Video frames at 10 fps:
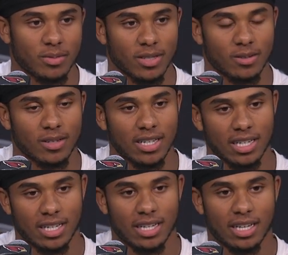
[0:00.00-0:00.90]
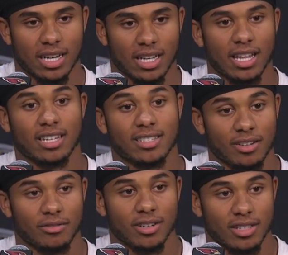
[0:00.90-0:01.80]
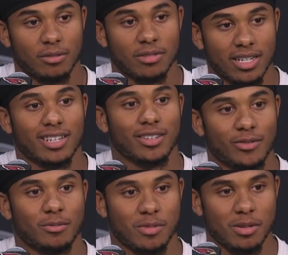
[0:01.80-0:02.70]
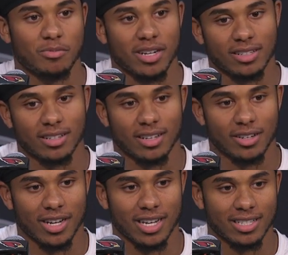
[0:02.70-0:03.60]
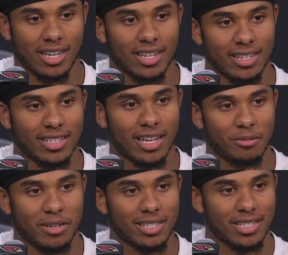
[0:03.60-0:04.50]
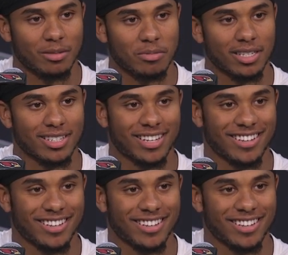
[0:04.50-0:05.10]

So a lot tougher on them than it is for me, but, you know, I guess I get excited when I see the mitts.